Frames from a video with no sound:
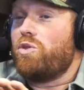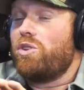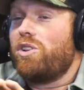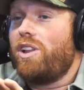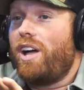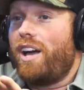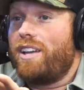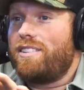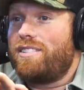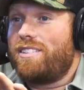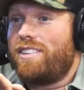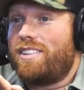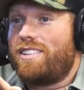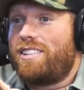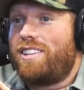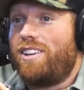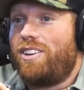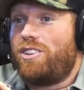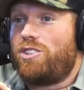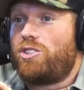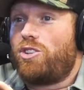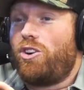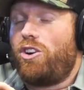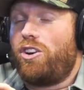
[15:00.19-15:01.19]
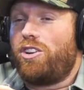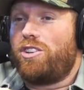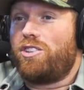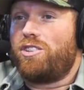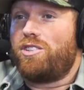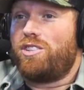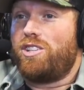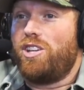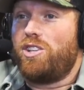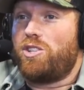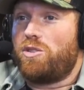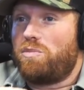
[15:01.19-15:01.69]
realize it until I started
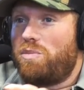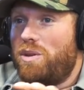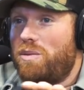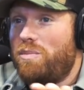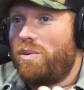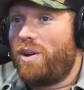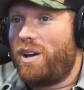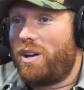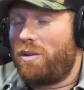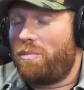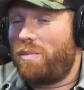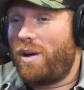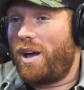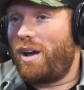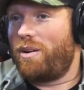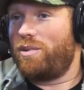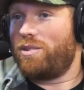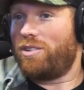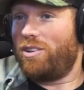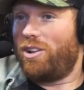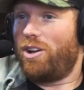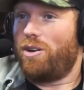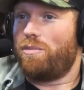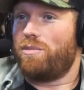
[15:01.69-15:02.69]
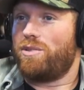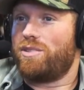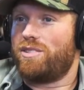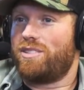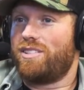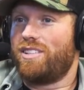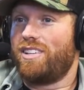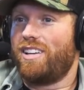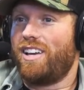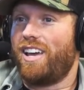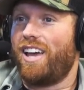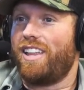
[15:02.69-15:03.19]
teaching people how to pack with
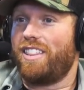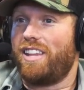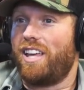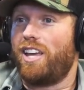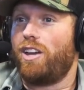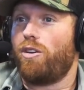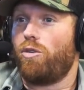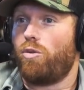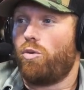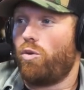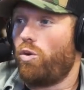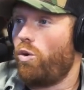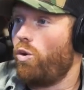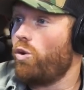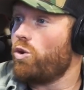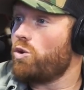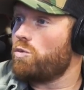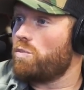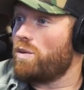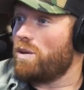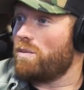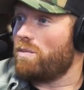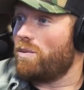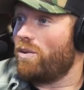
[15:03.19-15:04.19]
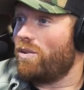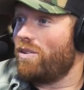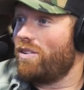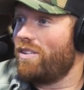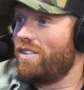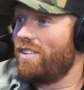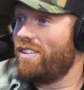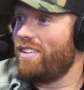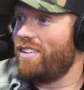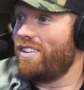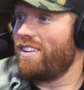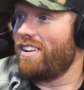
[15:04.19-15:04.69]
llamas and they were horse people
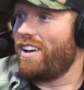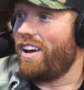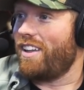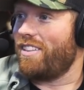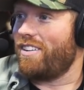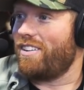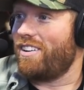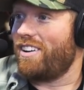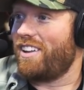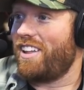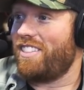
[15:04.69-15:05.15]
and they're uh-huh.